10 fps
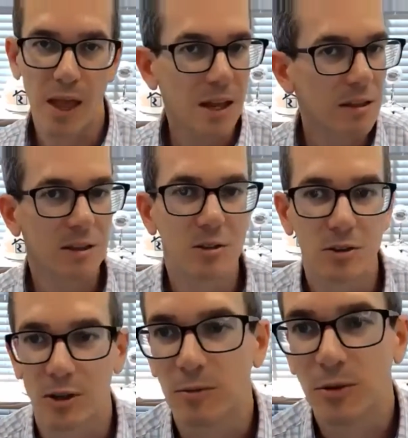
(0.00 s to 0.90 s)
Anything you
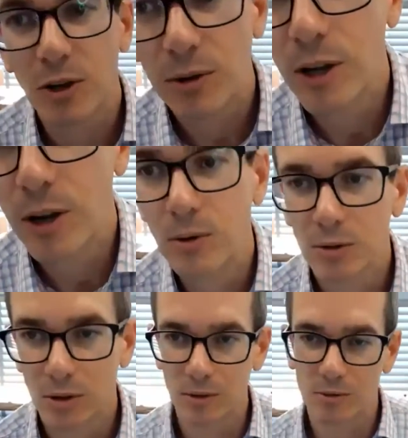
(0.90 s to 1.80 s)
do. If you don't
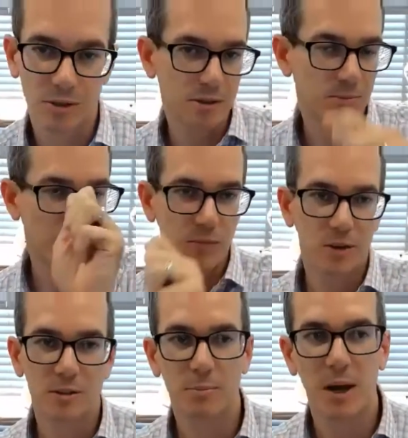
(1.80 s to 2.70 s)
know, there's
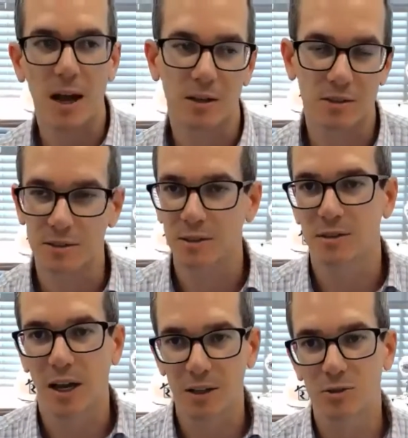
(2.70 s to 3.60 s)
a box. He
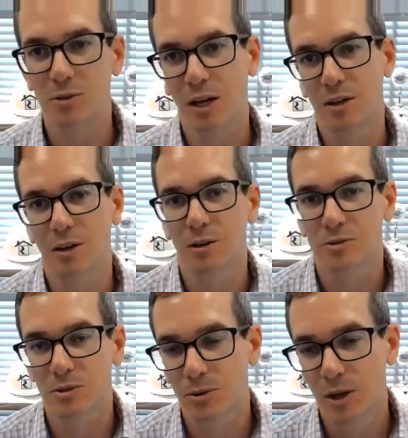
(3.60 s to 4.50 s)
says, I do not know.
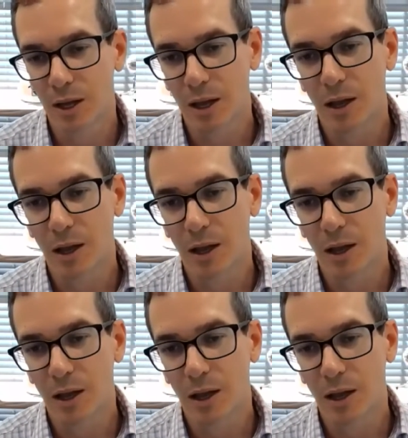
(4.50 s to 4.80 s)
So